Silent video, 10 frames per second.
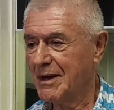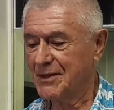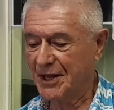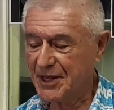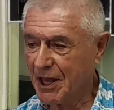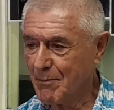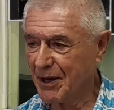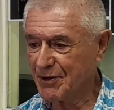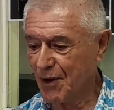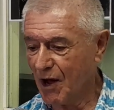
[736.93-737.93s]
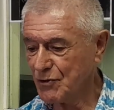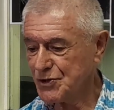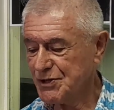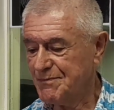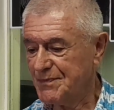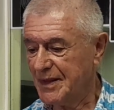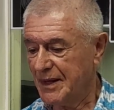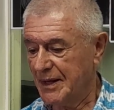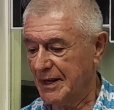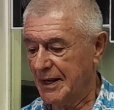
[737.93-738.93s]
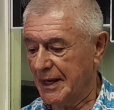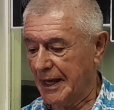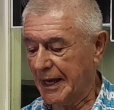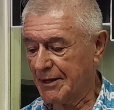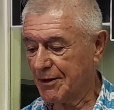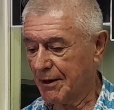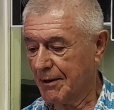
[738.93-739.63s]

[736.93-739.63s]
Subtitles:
Then he came back at the house, and